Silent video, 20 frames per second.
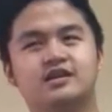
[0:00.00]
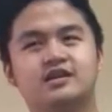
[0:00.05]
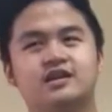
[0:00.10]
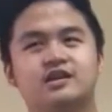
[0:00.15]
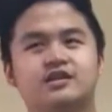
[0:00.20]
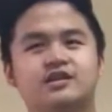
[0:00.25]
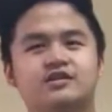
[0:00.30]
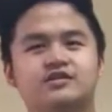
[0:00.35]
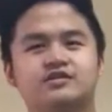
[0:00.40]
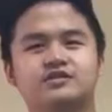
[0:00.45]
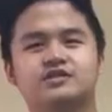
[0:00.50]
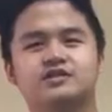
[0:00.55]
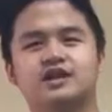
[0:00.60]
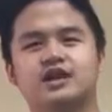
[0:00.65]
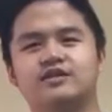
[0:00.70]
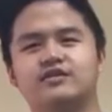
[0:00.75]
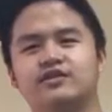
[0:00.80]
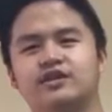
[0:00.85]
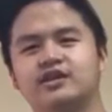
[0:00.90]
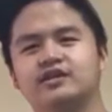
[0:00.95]
it could
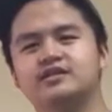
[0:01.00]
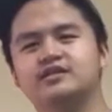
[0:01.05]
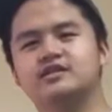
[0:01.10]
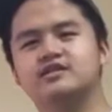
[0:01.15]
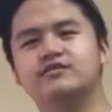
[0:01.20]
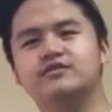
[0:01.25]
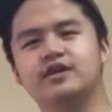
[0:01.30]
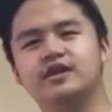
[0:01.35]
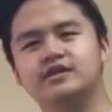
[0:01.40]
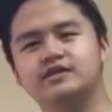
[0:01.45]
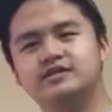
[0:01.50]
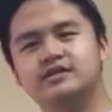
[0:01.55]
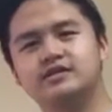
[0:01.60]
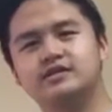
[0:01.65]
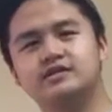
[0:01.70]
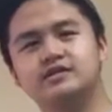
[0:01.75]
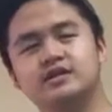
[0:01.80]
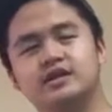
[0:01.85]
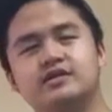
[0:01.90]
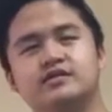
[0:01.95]
generate greater
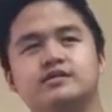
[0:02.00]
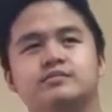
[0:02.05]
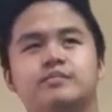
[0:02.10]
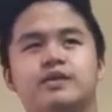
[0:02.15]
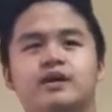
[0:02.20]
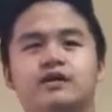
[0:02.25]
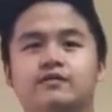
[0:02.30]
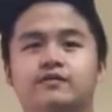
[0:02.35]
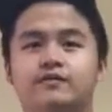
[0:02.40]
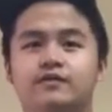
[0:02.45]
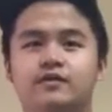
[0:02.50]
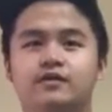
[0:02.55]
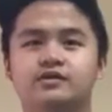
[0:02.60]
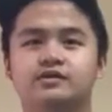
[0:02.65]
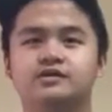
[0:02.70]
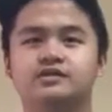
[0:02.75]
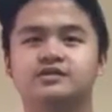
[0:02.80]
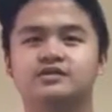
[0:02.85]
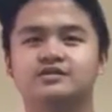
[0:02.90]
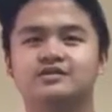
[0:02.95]
centripetal
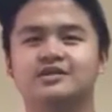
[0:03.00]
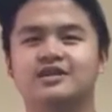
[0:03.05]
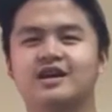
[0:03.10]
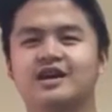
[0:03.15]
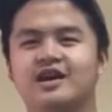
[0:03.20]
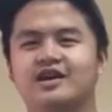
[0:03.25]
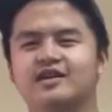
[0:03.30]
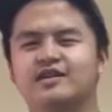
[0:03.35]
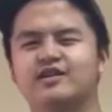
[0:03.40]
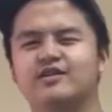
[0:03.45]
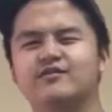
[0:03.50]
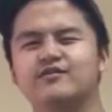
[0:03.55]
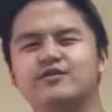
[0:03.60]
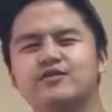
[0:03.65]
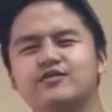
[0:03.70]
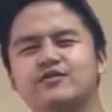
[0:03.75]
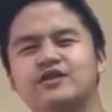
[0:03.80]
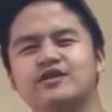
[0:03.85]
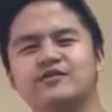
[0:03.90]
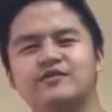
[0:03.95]
force. And if
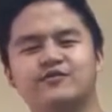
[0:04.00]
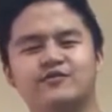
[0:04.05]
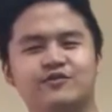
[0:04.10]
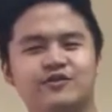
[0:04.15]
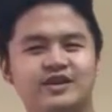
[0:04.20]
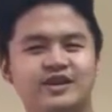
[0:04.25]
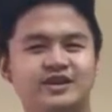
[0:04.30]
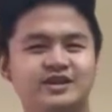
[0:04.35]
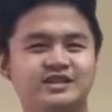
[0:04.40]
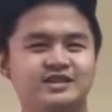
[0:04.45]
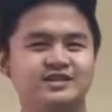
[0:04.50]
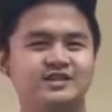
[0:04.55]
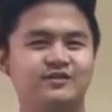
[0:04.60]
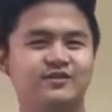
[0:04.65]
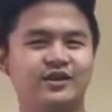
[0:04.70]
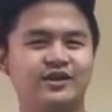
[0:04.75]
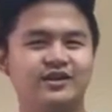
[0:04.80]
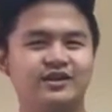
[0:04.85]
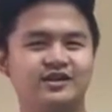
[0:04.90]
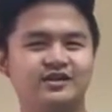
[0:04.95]
you increase the
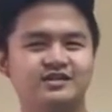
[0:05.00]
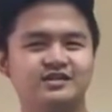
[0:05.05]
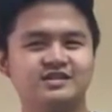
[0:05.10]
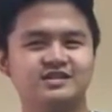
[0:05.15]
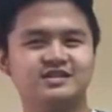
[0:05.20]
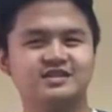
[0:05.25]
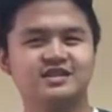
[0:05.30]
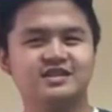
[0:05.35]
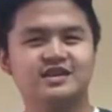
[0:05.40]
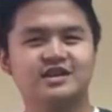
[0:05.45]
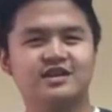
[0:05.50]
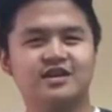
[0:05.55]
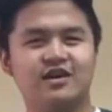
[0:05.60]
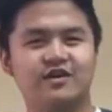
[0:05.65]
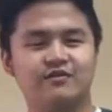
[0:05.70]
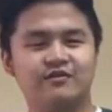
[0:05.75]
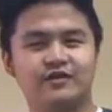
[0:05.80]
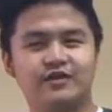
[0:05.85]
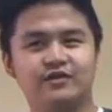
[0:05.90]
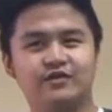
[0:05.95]
radius
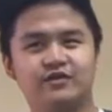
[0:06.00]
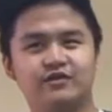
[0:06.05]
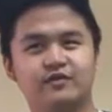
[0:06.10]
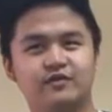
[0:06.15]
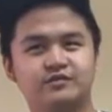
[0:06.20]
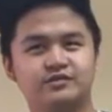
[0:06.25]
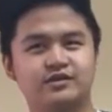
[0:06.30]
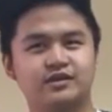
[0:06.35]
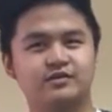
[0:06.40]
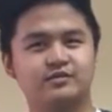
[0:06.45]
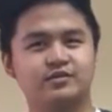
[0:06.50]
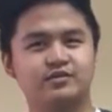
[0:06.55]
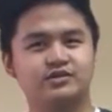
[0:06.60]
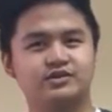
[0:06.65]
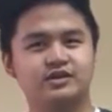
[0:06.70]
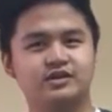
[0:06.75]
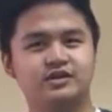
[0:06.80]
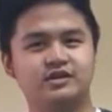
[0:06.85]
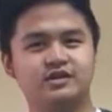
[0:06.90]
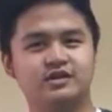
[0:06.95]
of the uniform spherical
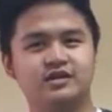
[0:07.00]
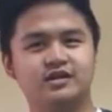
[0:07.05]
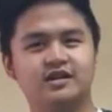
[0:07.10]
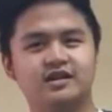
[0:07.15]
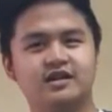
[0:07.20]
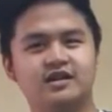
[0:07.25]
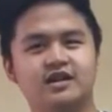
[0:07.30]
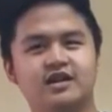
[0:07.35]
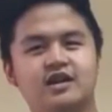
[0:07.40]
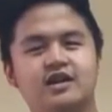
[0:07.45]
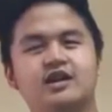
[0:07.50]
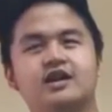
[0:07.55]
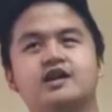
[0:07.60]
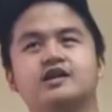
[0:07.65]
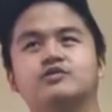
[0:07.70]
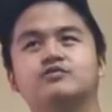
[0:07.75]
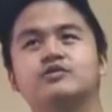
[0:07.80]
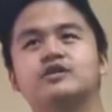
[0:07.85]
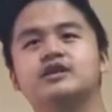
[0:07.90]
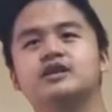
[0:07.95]
motion,
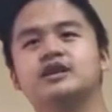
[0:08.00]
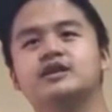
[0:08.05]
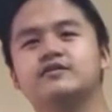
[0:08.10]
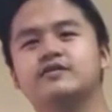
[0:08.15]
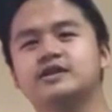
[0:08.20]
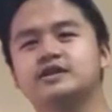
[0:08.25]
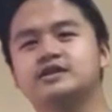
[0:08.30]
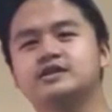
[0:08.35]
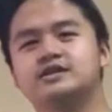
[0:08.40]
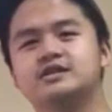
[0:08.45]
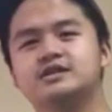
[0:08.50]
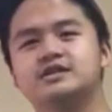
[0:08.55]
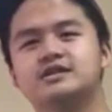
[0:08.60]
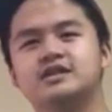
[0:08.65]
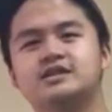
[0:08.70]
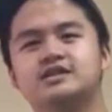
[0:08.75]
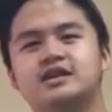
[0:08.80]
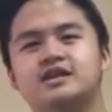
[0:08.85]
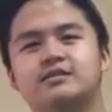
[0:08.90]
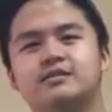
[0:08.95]
it will decrease
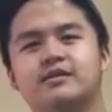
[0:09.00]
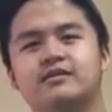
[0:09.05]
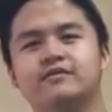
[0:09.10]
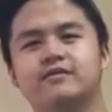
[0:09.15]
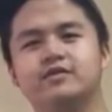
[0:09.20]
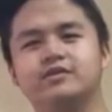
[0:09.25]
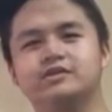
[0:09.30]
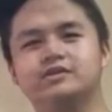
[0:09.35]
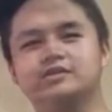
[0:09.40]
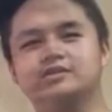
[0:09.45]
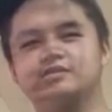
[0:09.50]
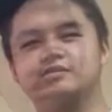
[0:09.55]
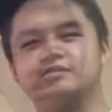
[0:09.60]
the centripetal force.